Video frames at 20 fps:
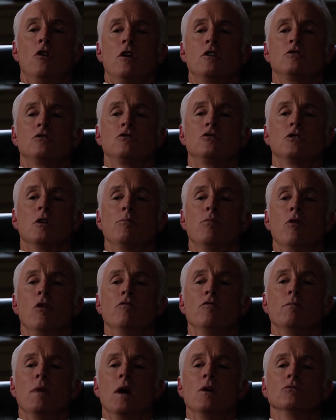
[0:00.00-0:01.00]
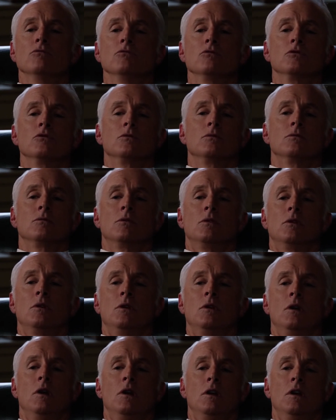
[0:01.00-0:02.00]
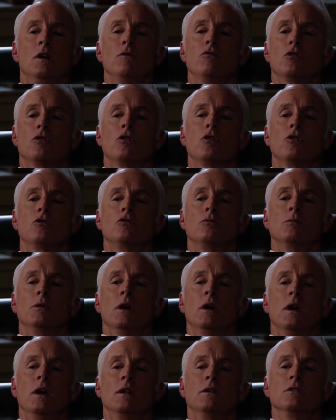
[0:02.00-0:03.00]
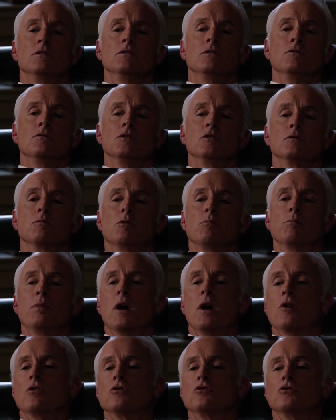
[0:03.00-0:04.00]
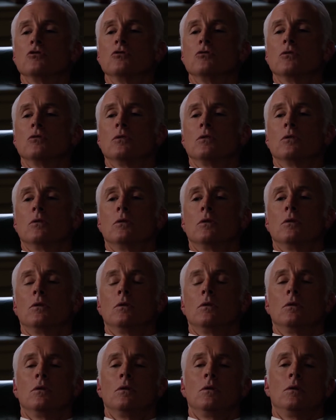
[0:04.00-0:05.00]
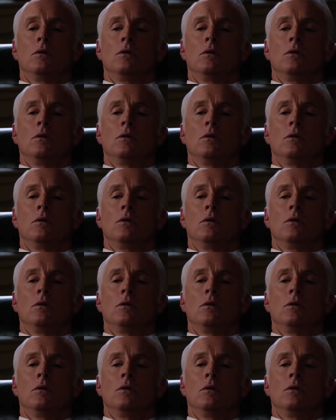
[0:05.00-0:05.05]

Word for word: you are prohibited to enjoy. Just you are allowed not to enjoy.